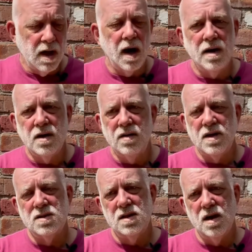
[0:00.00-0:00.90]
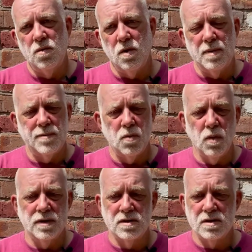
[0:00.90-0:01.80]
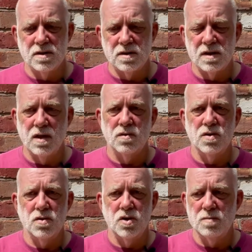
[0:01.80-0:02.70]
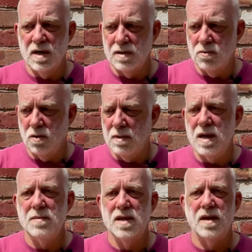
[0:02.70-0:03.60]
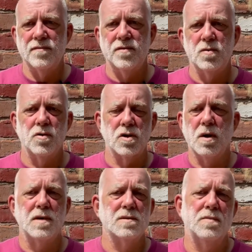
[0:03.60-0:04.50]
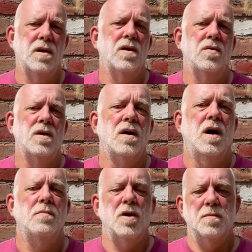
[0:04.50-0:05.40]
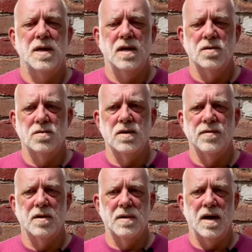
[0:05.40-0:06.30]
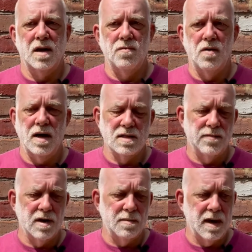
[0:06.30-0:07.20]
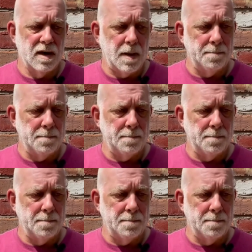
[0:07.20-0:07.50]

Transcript: I don't actually know what people want to see on YouTube anymore. Maybe if you put comments below, I might be able to do something about it and write something about it.